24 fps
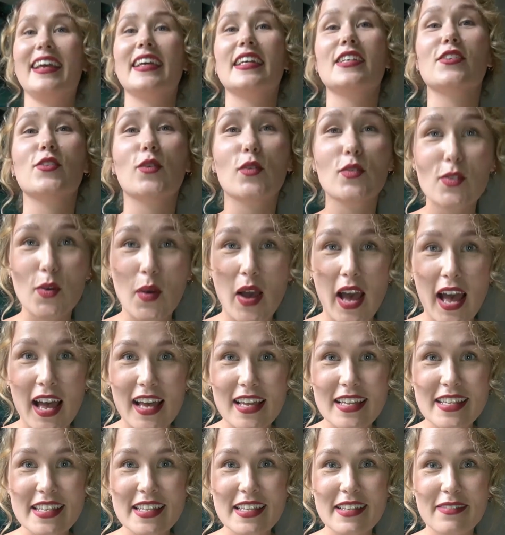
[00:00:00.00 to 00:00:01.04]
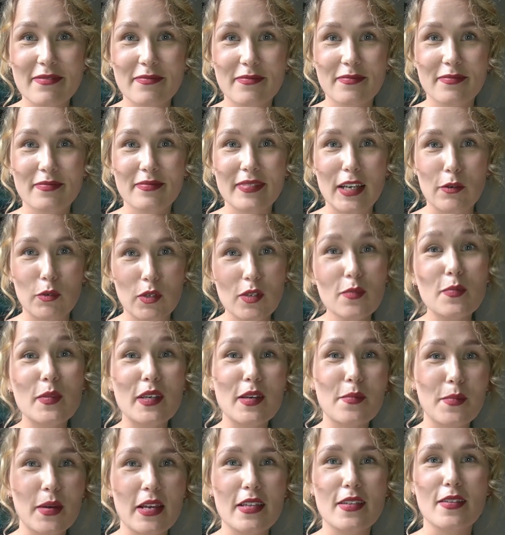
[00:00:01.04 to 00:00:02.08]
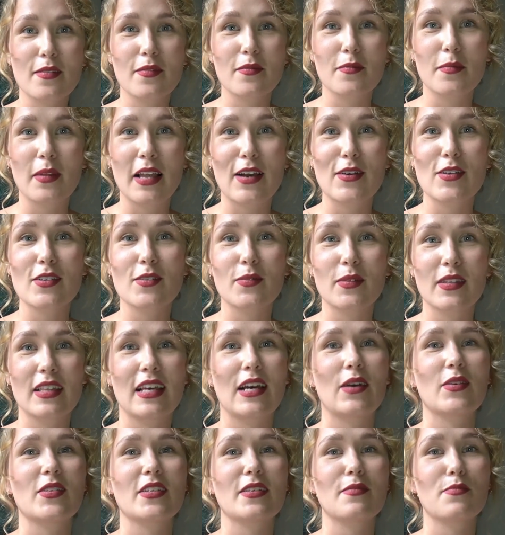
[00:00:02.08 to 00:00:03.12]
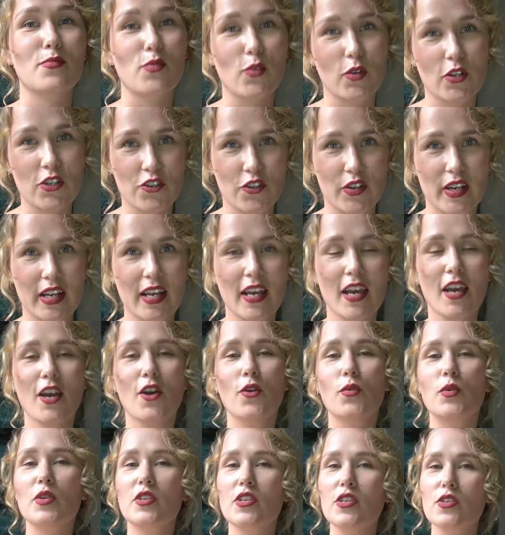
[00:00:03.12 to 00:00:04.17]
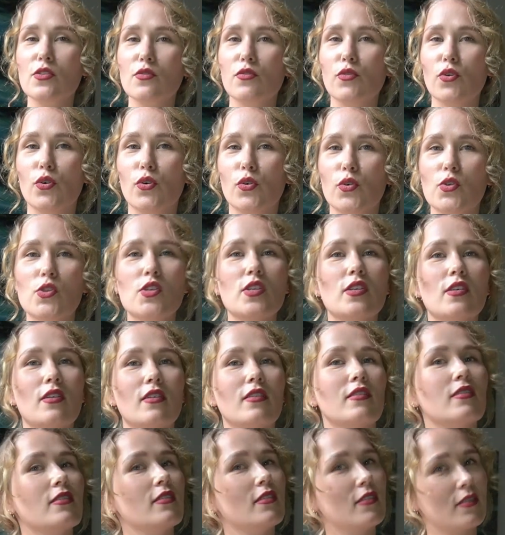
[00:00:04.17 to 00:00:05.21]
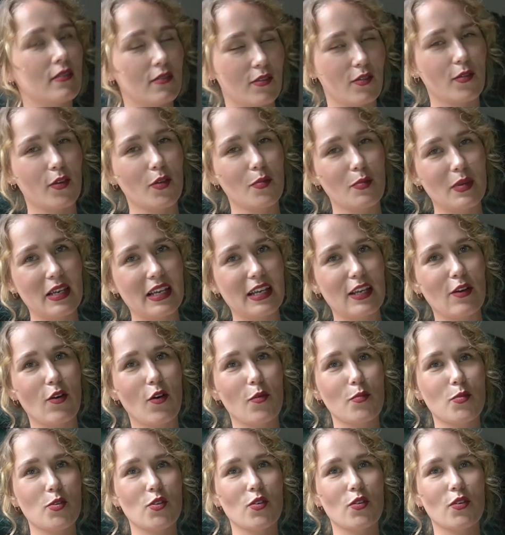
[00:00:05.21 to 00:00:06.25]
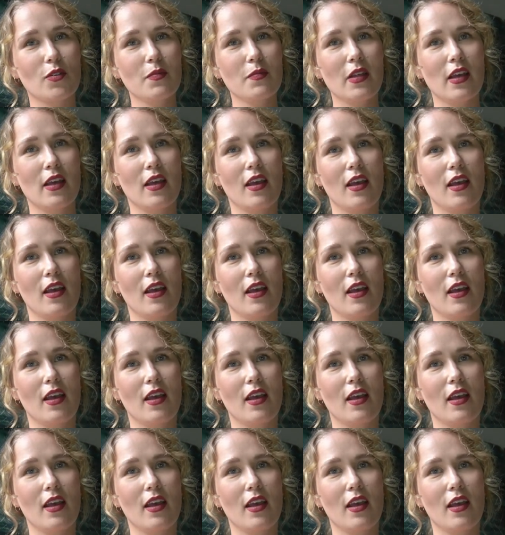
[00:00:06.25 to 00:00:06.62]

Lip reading: It also has, it wouldn't be a peasant blouse without embroidery, which is of course completely optional.